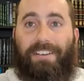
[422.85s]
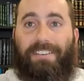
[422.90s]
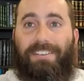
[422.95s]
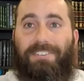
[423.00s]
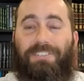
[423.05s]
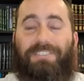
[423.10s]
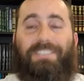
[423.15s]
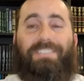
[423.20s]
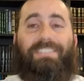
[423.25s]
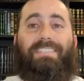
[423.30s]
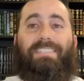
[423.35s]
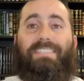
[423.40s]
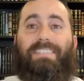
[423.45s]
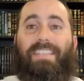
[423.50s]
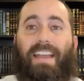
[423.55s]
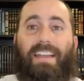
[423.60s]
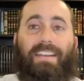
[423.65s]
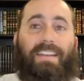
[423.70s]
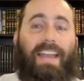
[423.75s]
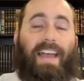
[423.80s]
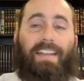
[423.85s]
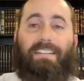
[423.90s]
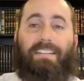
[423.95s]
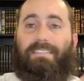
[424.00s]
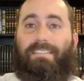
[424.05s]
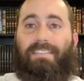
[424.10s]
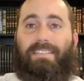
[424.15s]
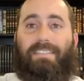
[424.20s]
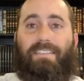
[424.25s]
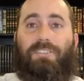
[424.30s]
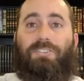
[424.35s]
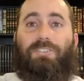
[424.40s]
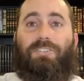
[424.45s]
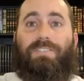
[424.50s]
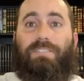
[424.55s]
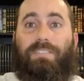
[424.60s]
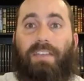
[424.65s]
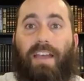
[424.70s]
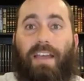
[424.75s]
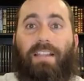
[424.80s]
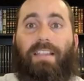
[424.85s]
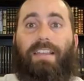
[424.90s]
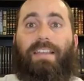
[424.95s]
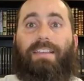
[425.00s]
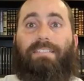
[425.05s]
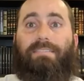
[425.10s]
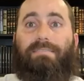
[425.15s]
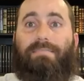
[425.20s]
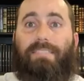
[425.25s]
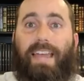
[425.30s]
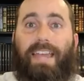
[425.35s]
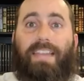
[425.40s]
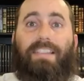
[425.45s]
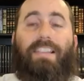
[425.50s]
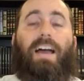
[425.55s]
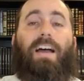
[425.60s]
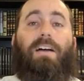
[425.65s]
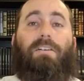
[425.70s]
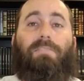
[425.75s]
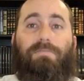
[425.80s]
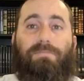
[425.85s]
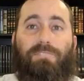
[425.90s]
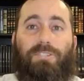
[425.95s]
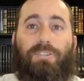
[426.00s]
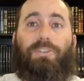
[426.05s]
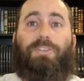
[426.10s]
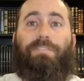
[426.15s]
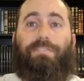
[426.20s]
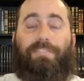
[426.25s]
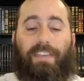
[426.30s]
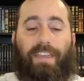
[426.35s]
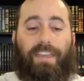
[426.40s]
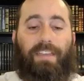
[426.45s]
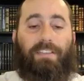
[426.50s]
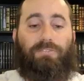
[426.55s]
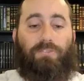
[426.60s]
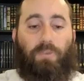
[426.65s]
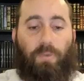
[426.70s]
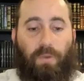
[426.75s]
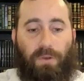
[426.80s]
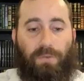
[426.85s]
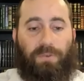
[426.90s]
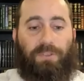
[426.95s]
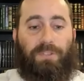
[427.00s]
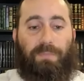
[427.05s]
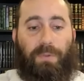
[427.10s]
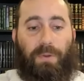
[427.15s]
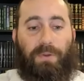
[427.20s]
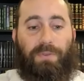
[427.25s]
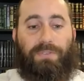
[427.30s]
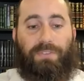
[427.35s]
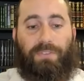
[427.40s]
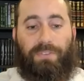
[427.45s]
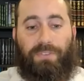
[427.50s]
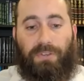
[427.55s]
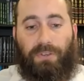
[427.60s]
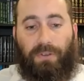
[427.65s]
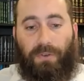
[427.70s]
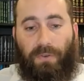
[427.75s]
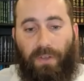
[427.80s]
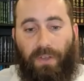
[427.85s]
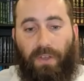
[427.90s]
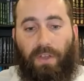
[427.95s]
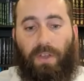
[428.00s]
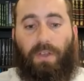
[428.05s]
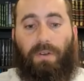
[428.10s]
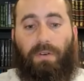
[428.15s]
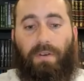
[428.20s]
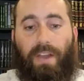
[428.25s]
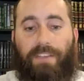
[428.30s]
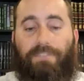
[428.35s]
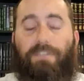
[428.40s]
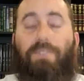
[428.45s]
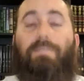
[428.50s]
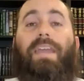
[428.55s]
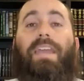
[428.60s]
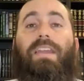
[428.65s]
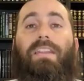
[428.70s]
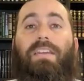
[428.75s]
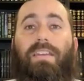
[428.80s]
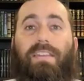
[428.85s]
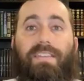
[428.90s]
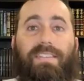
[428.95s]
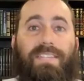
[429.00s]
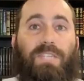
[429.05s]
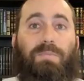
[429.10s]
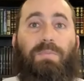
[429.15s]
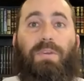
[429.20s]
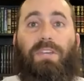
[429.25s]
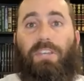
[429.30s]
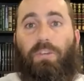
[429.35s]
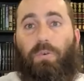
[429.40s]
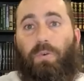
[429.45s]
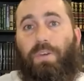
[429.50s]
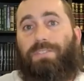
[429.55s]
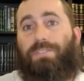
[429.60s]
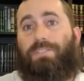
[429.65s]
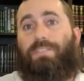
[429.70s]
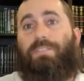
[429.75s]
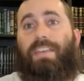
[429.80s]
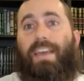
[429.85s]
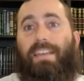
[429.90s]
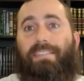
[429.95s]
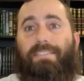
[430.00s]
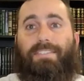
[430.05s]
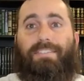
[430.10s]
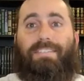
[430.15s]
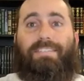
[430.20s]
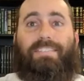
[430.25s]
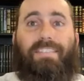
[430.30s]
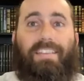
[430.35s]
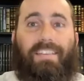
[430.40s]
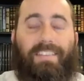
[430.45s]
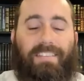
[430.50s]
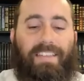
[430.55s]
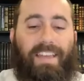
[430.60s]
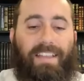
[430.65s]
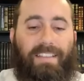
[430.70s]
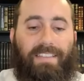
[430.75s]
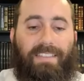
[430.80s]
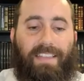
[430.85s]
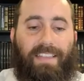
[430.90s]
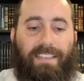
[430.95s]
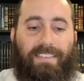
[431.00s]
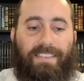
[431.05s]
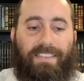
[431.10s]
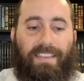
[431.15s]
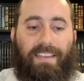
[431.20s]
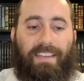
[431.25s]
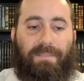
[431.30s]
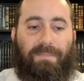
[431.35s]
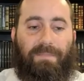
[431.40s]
Just not, not just kind of like lay low, do your thing, do what we're supposed to do, right? Remain inconspicuous, and that's that. That's it.